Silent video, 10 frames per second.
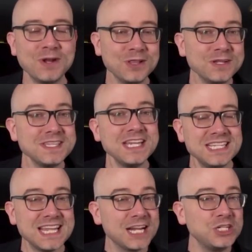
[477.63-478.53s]
but it looks like
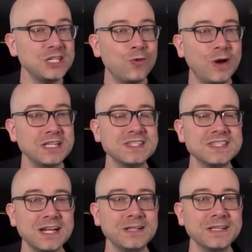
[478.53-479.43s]
he's actually quite
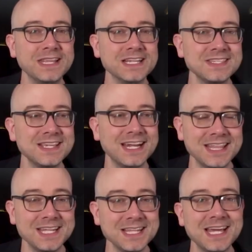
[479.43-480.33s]
subtle in this, and I
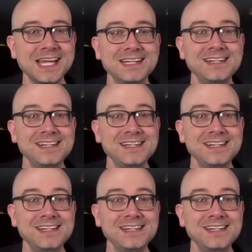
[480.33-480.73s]
think that